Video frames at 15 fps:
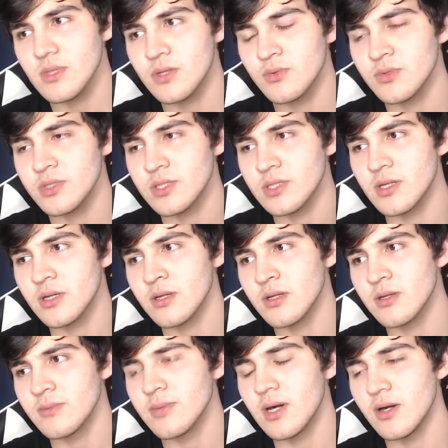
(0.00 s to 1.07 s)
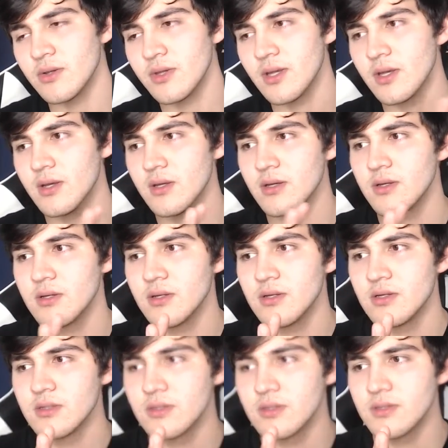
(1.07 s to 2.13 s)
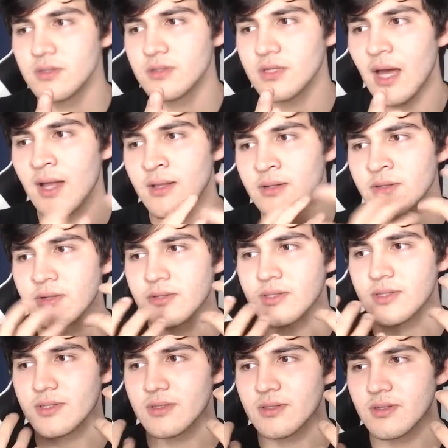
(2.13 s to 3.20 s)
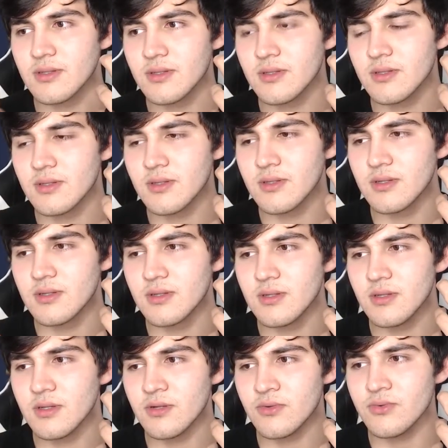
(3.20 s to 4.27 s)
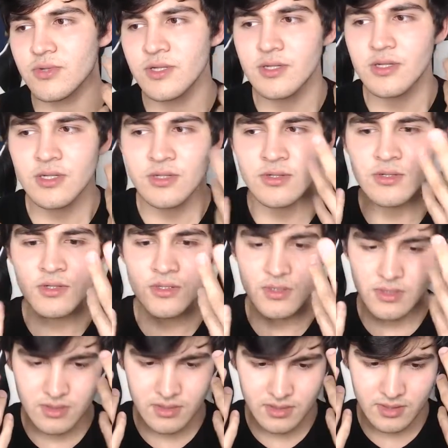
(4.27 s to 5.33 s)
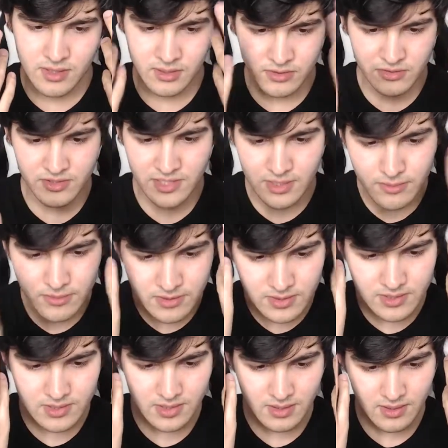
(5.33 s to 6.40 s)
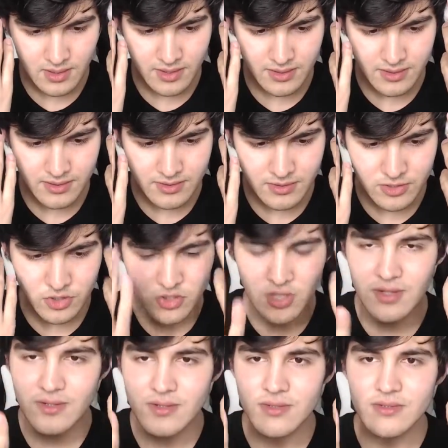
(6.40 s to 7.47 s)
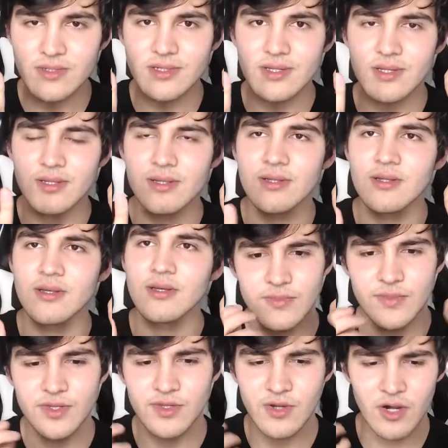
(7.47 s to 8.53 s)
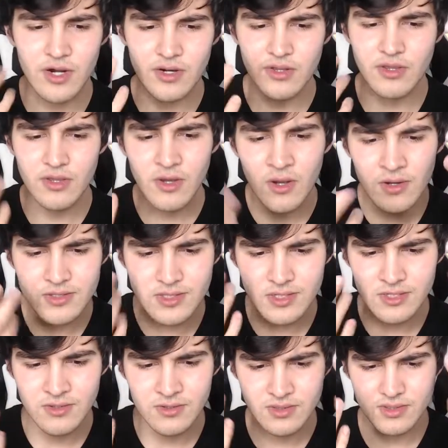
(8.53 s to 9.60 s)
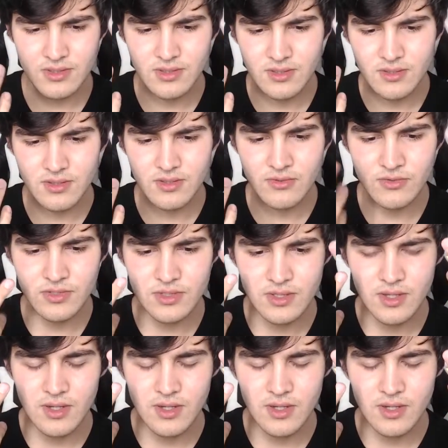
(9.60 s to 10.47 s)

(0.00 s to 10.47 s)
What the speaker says: was about Tyler's inner demons and like the struggles and dark thoughts he was